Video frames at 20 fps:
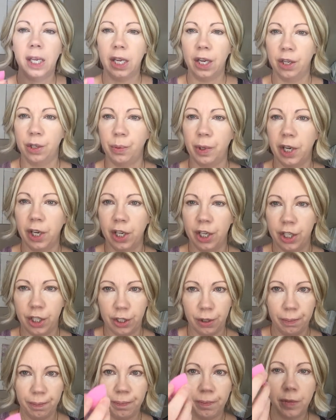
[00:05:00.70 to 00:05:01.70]
here's what you're gonna
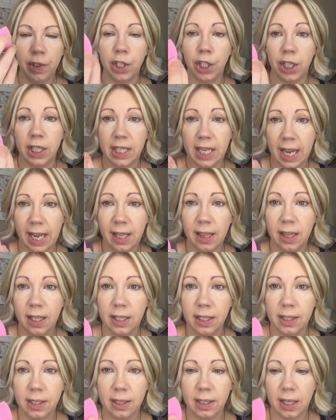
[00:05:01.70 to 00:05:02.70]
do. You're gonna take
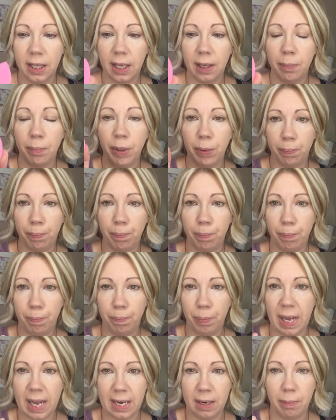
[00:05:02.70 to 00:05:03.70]
the
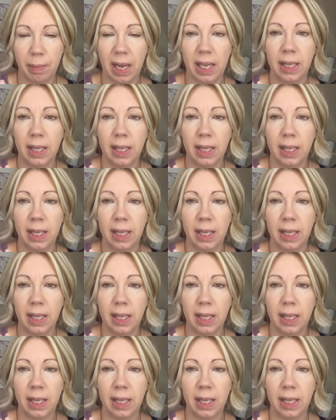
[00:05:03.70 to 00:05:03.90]
blending